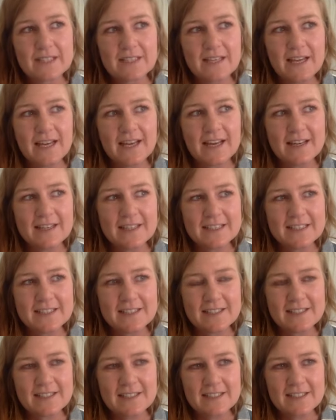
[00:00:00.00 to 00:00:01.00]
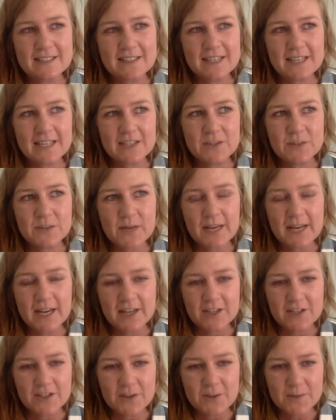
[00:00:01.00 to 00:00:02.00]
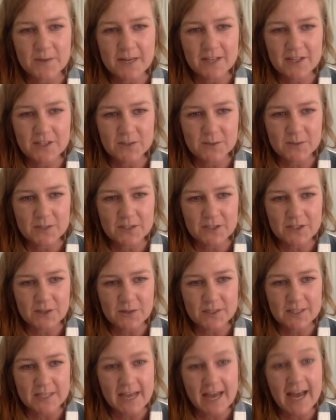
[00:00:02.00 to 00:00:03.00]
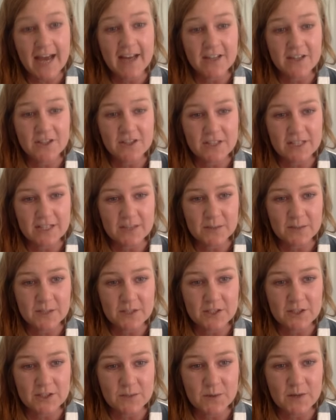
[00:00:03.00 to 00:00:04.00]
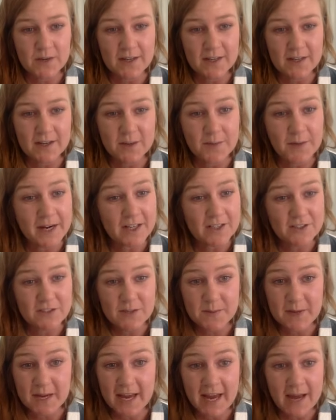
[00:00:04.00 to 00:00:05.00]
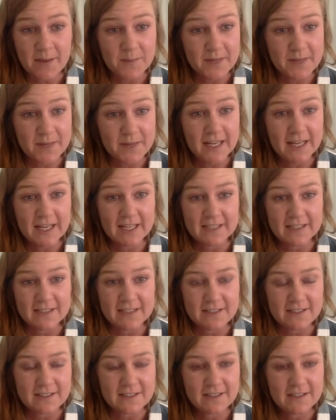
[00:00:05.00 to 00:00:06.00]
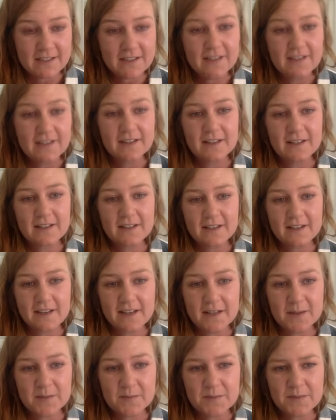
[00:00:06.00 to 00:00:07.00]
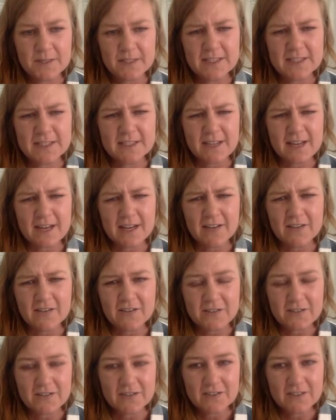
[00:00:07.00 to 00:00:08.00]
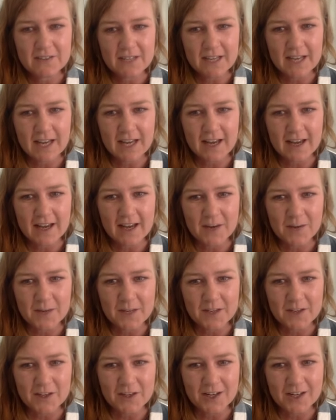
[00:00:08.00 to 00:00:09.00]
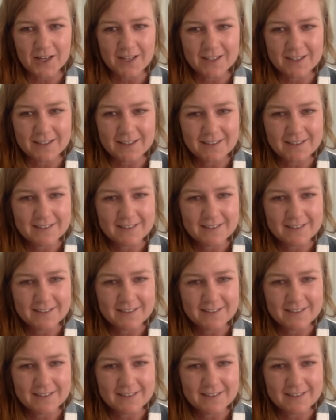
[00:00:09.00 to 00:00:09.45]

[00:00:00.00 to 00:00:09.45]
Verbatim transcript: yeah as as kids we care so much and we're so attached and we just want our parents to be happy and um this is kind of yeah how we learn